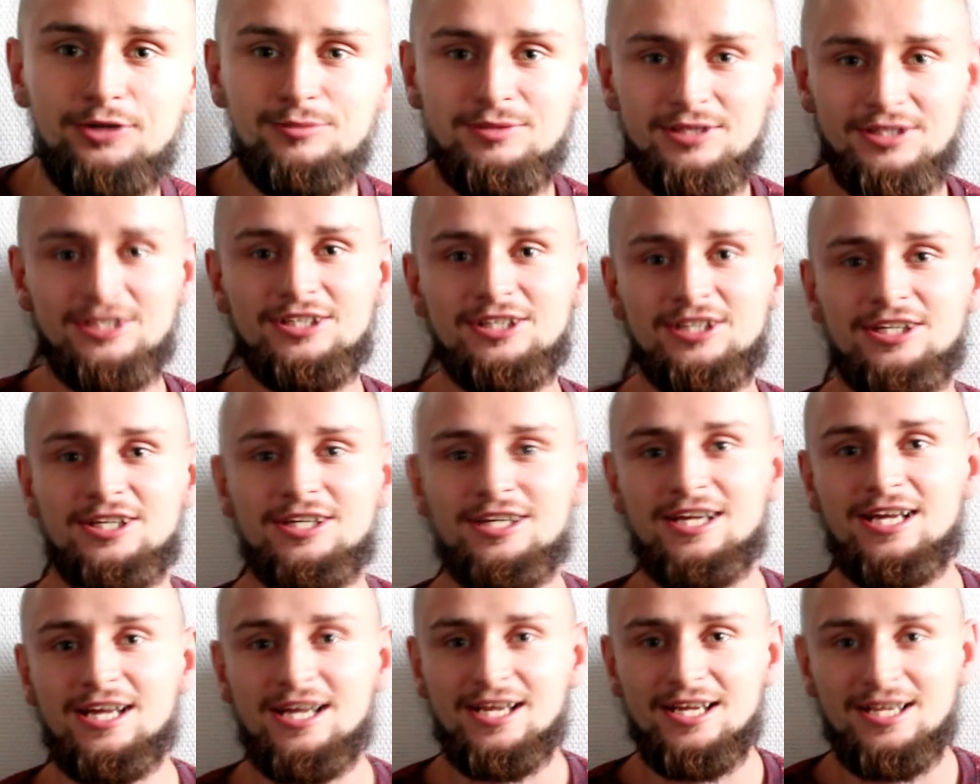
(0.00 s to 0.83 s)
Tommy,
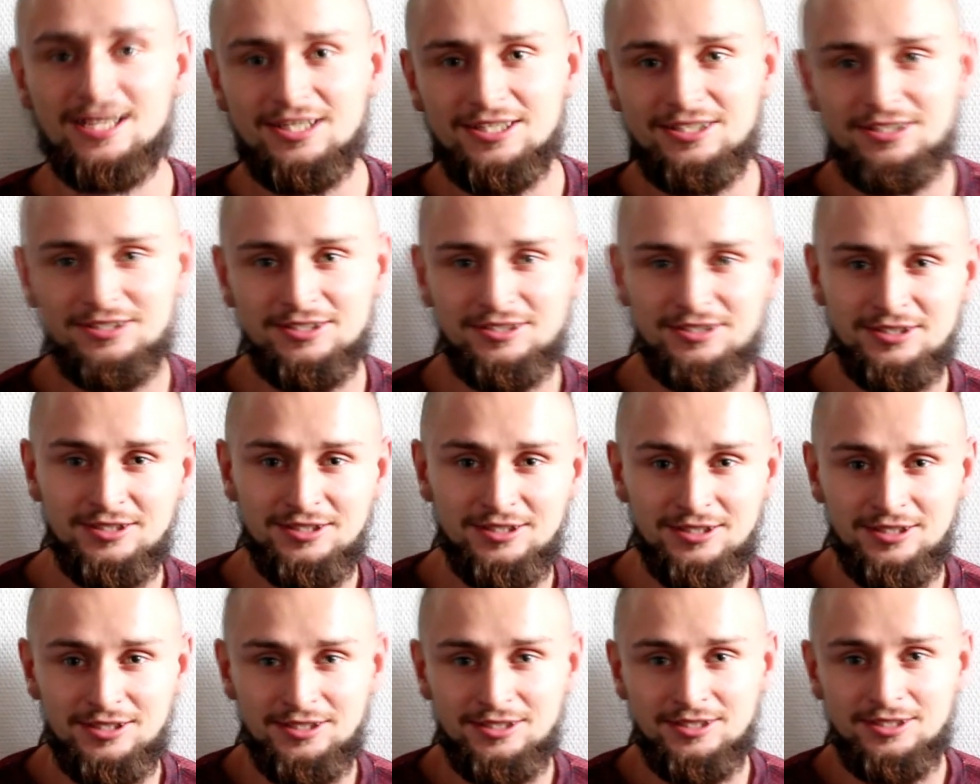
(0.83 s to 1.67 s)
and
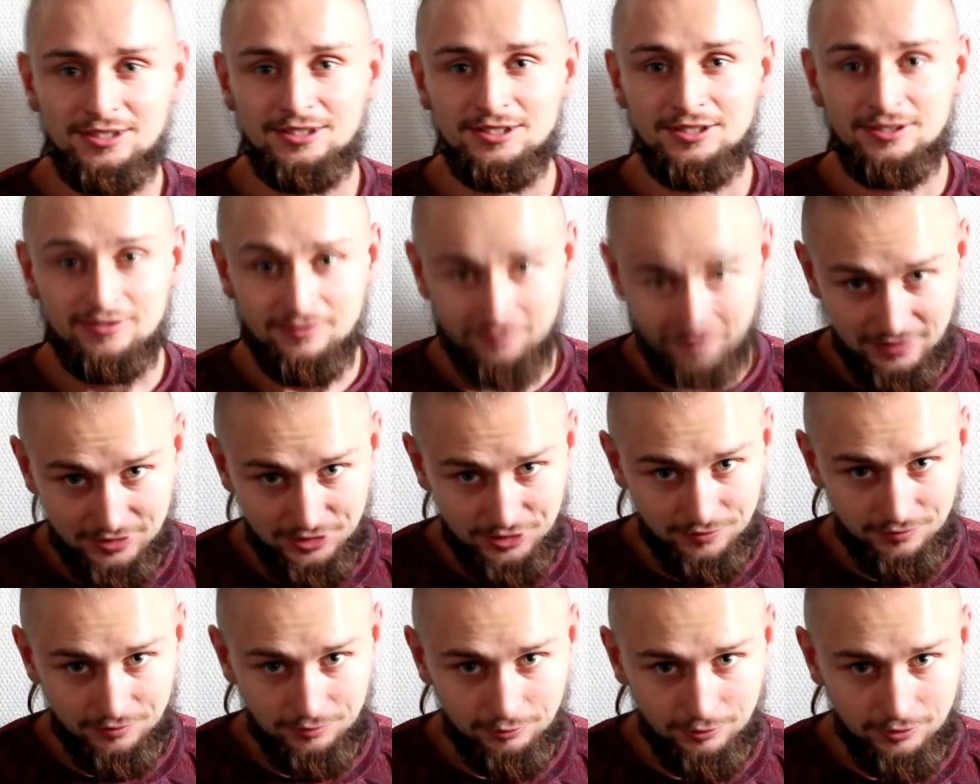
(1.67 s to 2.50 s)
thank
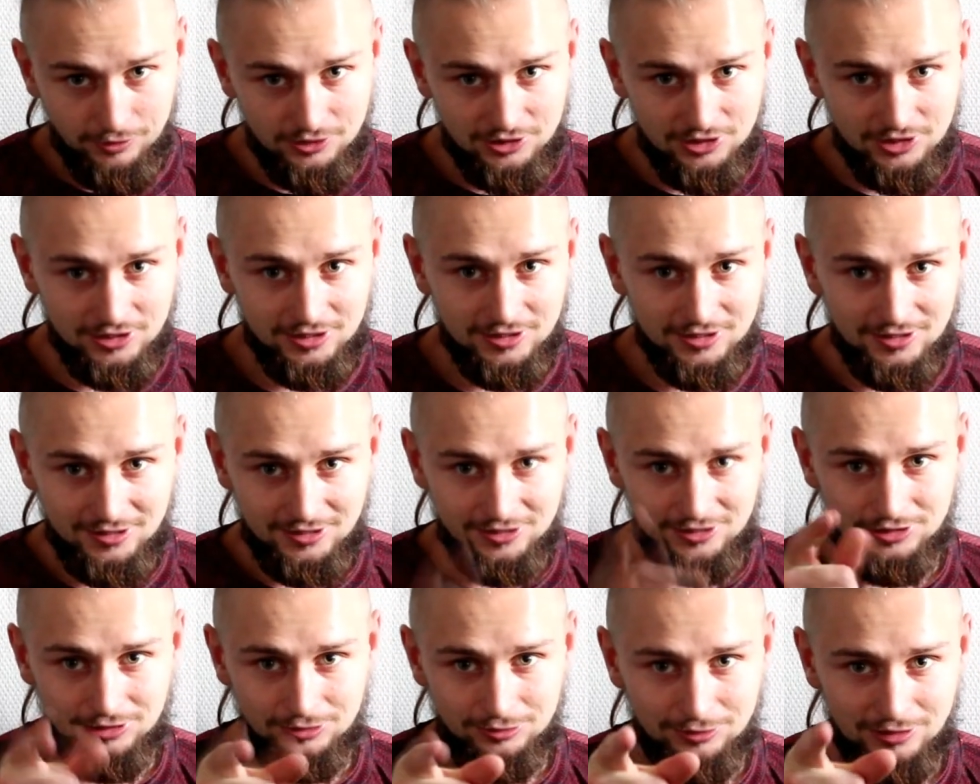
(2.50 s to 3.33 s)
you for watching.
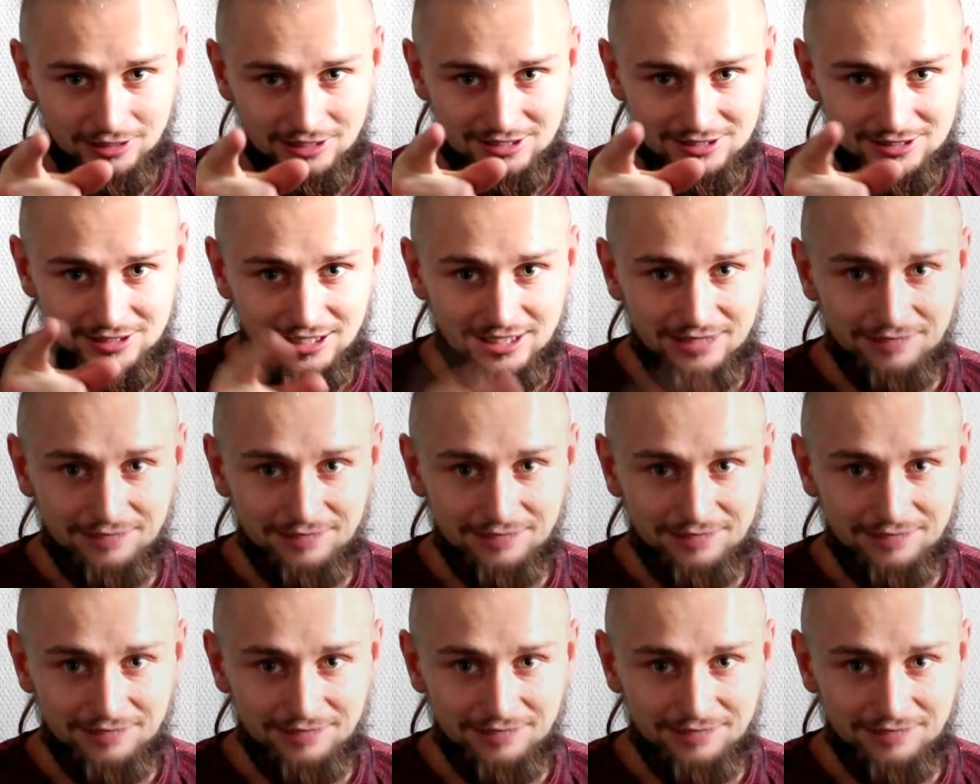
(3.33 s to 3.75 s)
See you next